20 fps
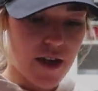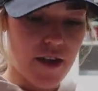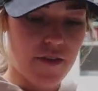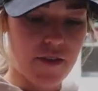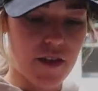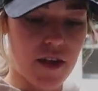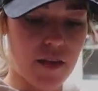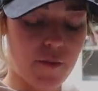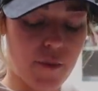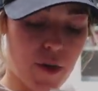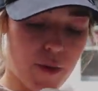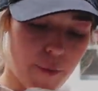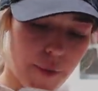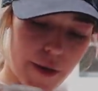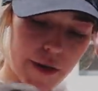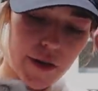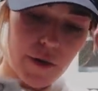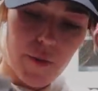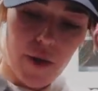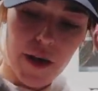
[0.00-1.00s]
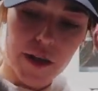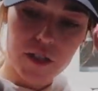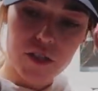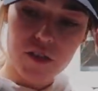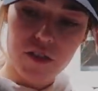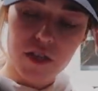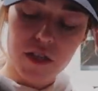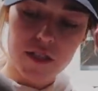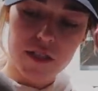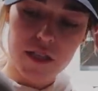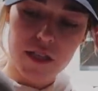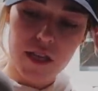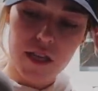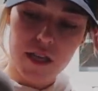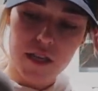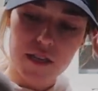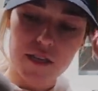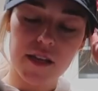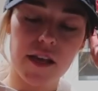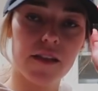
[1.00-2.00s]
And then more body wash. This is,